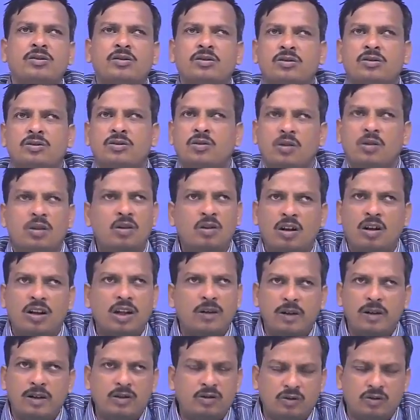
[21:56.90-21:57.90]
student not
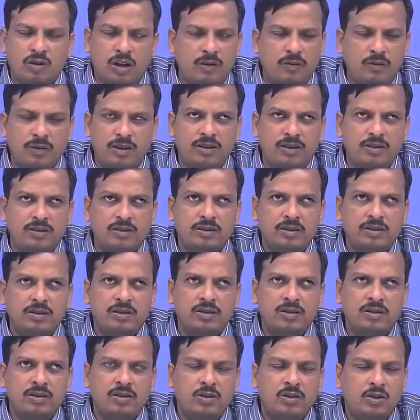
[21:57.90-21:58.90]
able to solve it.
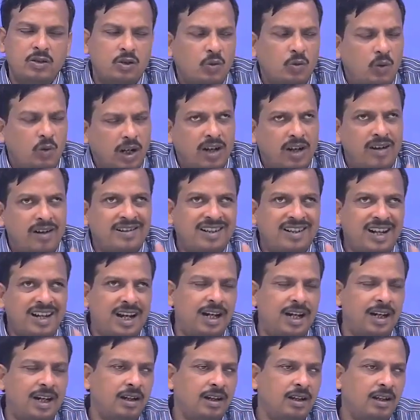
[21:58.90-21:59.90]
So, what I will
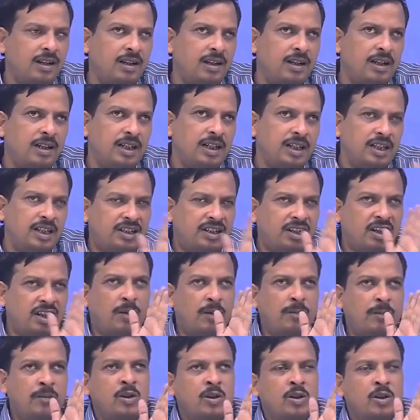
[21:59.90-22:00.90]
say, instead
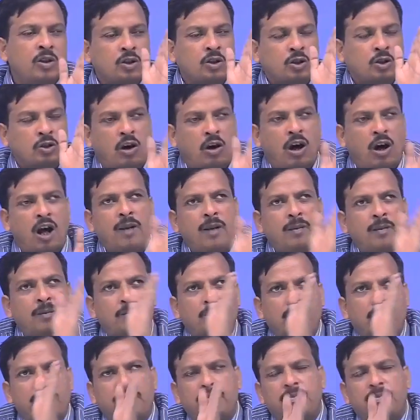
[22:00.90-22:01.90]
of solve
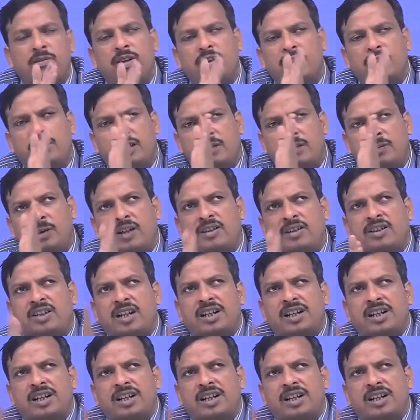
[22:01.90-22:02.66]
differential